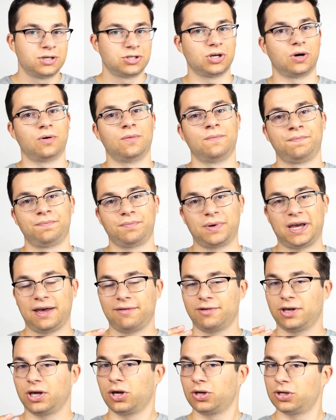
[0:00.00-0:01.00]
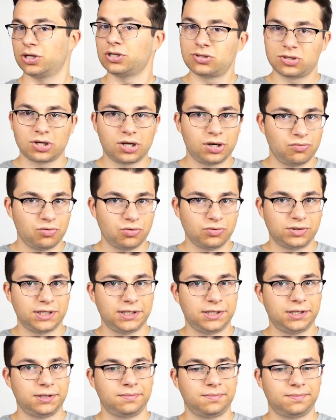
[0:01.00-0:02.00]
So by having a good study
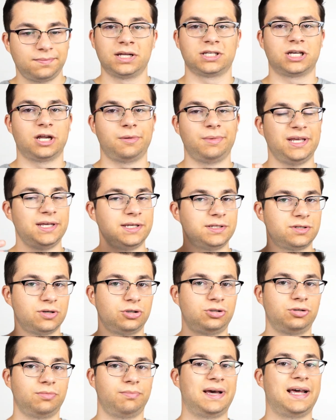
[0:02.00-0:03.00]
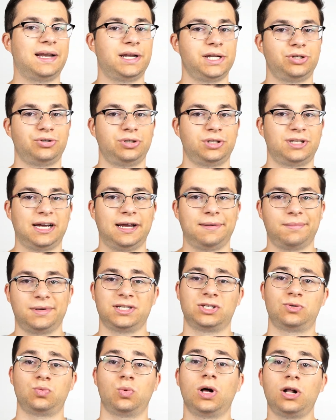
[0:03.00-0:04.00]
routine, it's gonna be easier to manage your time
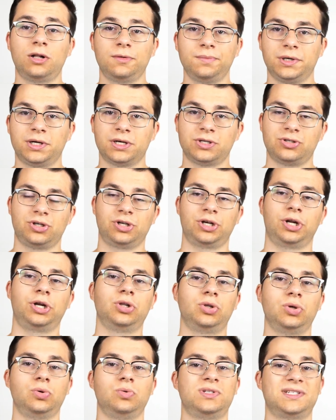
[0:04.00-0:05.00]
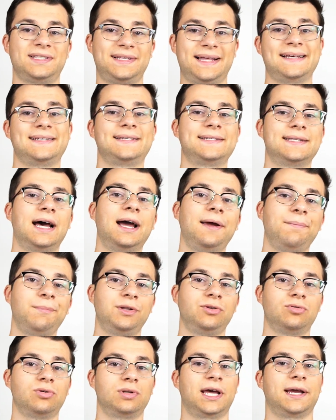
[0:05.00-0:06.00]
as well because you're gonna lose less time
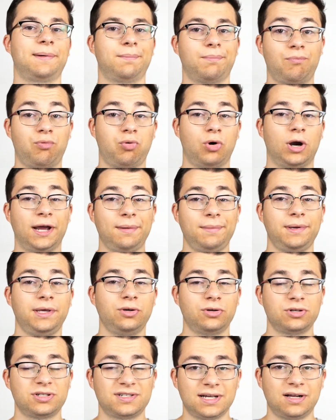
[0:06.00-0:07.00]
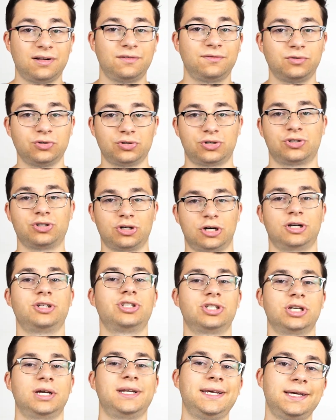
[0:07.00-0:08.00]
into like priming yourself to start
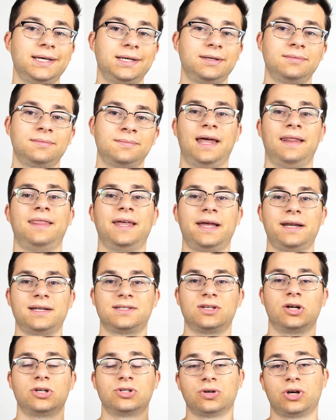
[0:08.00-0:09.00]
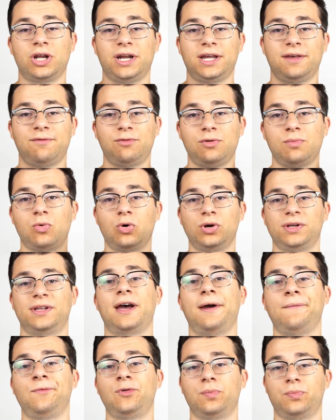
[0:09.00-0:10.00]
studying. And then it's also gonna give you more
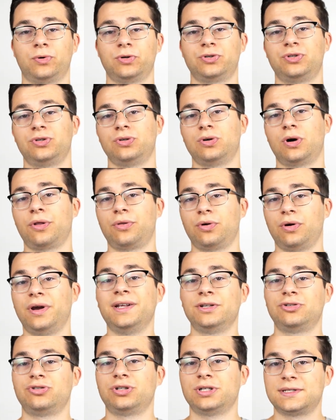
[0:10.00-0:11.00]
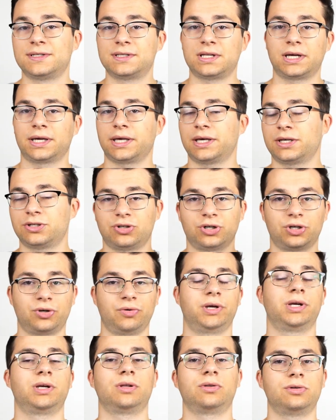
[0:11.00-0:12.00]
time to pursue other interests like
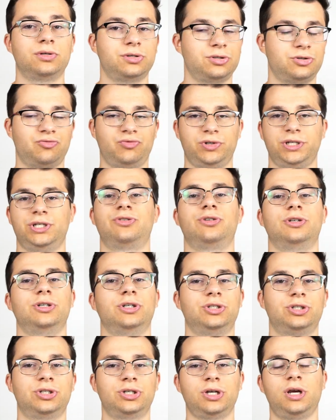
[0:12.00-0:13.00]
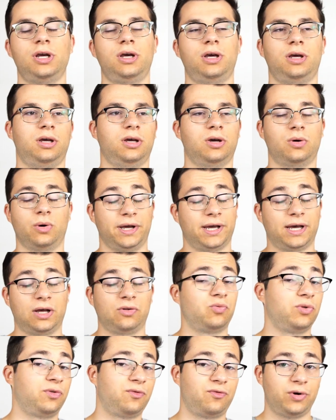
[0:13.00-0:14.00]
extracurriculars, research, uh, going
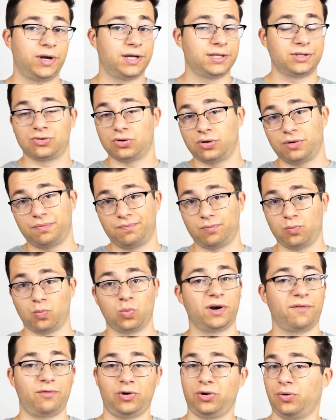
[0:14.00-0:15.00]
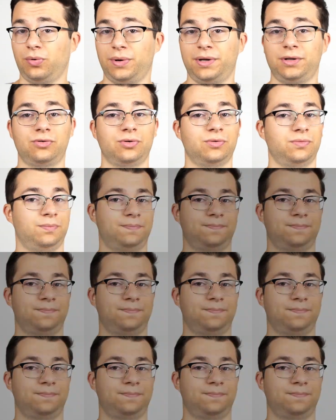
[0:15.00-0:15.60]
out with friends or whatever you're into.